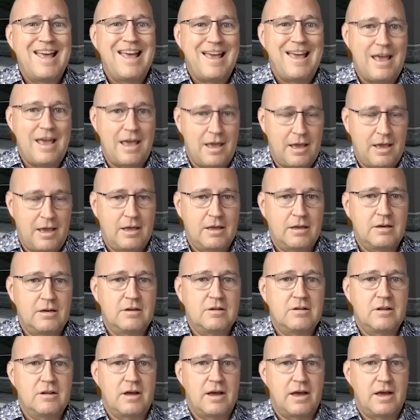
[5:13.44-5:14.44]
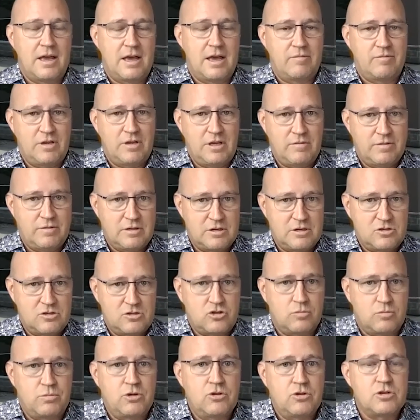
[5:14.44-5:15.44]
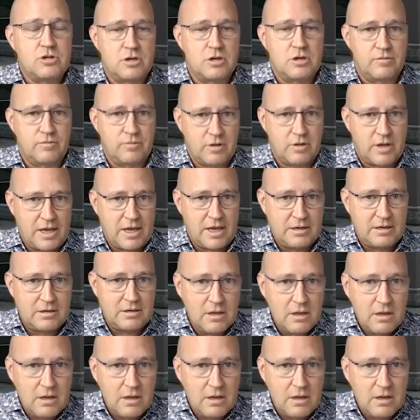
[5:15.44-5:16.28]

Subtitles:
and I have even distribution of light